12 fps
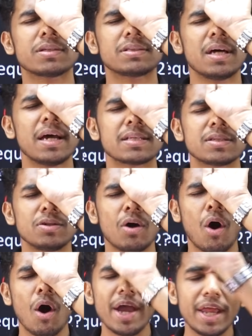there is
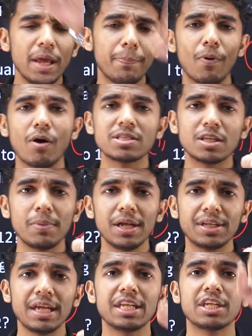no any
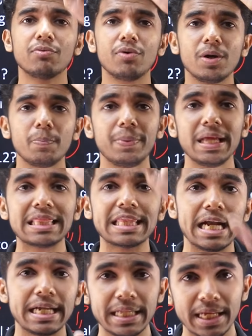possibility it would be
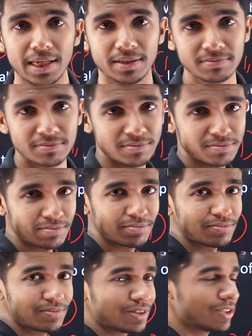13.
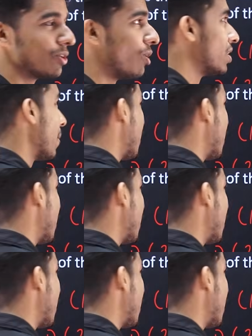So the